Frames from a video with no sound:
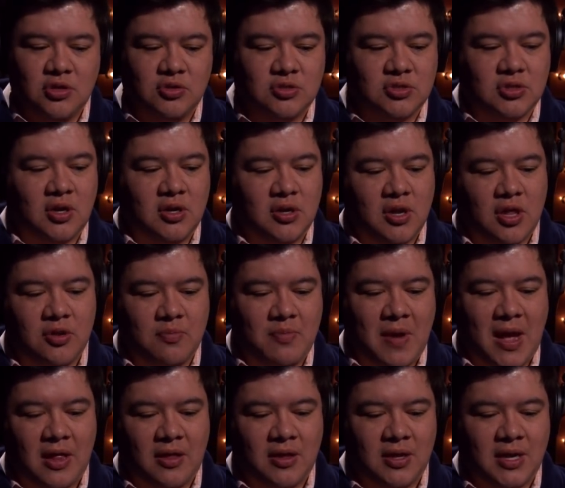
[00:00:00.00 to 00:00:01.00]
You saw another
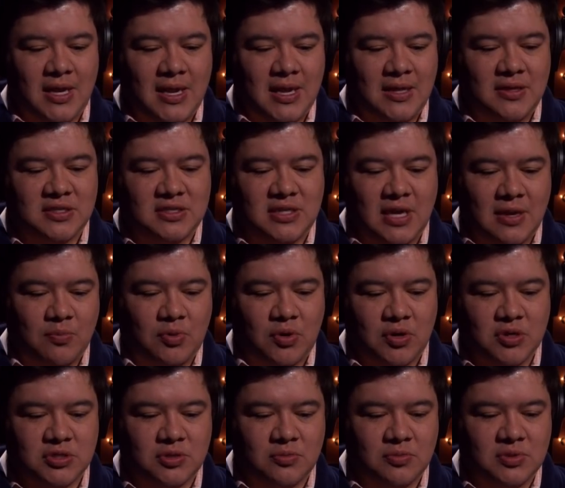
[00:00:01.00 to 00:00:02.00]
ballot, it had the same
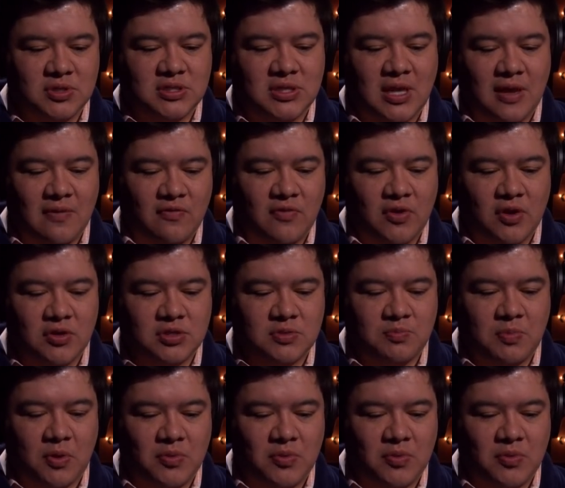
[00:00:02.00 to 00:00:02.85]
person with the same votes,